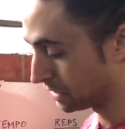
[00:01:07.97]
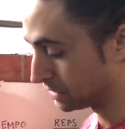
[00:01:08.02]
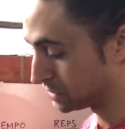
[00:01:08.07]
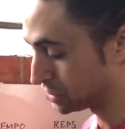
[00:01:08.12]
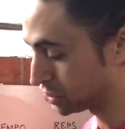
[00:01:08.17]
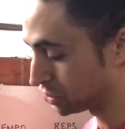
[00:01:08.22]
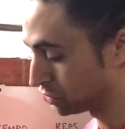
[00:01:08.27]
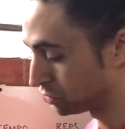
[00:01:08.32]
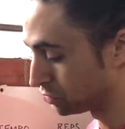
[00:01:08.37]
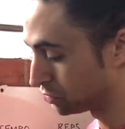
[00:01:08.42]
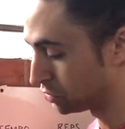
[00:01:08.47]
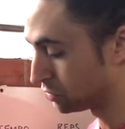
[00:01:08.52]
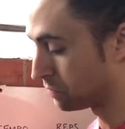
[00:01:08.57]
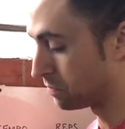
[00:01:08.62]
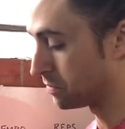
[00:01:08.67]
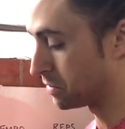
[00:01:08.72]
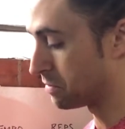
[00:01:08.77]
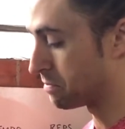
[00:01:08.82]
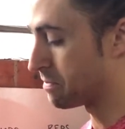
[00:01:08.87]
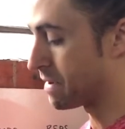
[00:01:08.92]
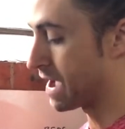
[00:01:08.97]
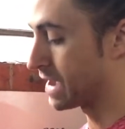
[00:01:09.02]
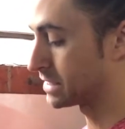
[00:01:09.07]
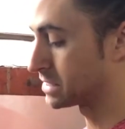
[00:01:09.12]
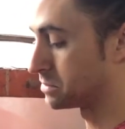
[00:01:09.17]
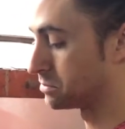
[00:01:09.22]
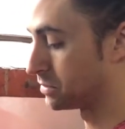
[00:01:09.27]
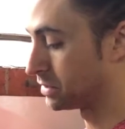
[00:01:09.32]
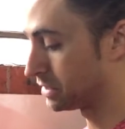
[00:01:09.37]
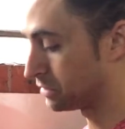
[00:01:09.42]
two, you
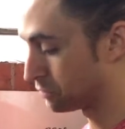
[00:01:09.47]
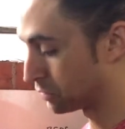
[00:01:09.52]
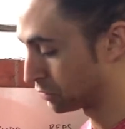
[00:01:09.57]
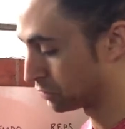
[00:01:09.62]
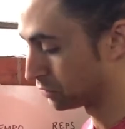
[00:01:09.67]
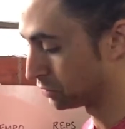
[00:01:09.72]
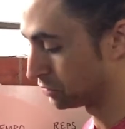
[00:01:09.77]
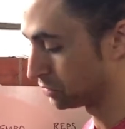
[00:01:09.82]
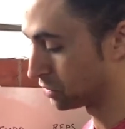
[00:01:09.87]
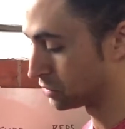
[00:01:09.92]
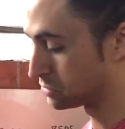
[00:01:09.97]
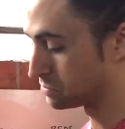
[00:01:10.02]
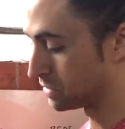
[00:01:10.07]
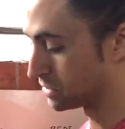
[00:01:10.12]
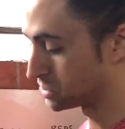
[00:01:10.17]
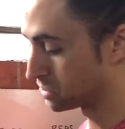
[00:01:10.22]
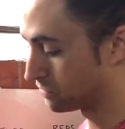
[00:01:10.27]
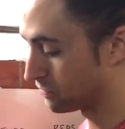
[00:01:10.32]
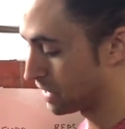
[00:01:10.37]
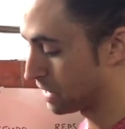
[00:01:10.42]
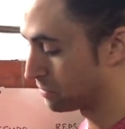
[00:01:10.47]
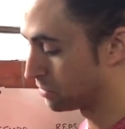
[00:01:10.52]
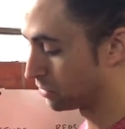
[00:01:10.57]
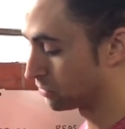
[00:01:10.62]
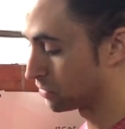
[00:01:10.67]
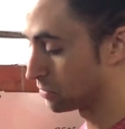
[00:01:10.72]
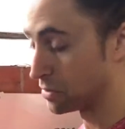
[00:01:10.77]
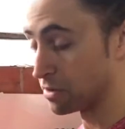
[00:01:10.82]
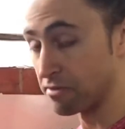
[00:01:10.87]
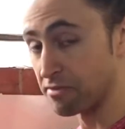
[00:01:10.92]
maximally recruit those muscle fibers
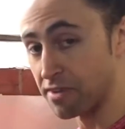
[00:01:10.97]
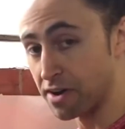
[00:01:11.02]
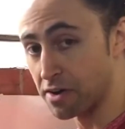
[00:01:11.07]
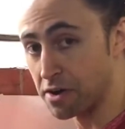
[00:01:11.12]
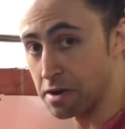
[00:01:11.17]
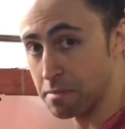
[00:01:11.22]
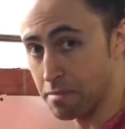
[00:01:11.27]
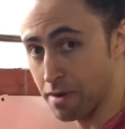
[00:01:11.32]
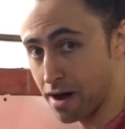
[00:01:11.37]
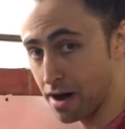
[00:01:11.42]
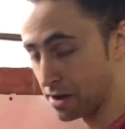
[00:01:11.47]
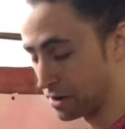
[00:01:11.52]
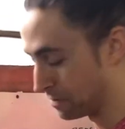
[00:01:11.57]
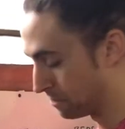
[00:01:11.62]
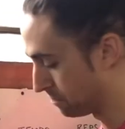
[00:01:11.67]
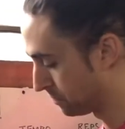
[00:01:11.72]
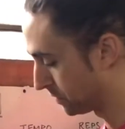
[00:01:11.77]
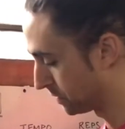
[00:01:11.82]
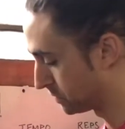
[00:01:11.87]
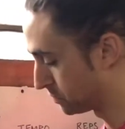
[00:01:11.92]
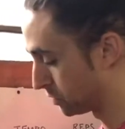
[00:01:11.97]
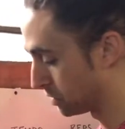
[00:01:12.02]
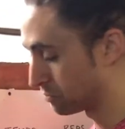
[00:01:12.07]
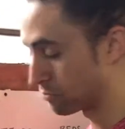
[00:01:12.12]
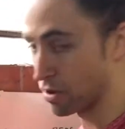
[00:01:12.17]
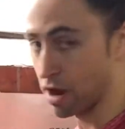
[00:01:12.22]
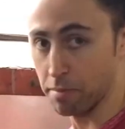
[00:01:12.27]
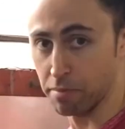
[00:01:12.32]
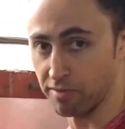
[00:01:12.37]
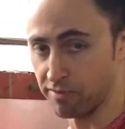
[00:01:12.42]
from the very bottom with
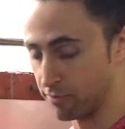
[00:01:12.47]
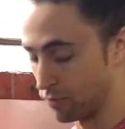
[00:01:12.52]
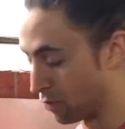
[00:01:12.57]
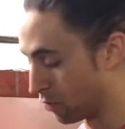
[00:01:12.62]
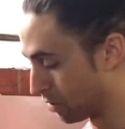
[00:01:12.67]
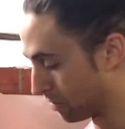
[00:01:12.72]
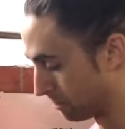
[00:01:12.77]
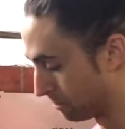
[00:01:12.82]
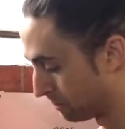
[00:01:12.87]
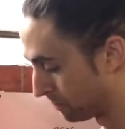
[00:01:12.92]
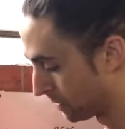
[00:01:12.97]
proper form.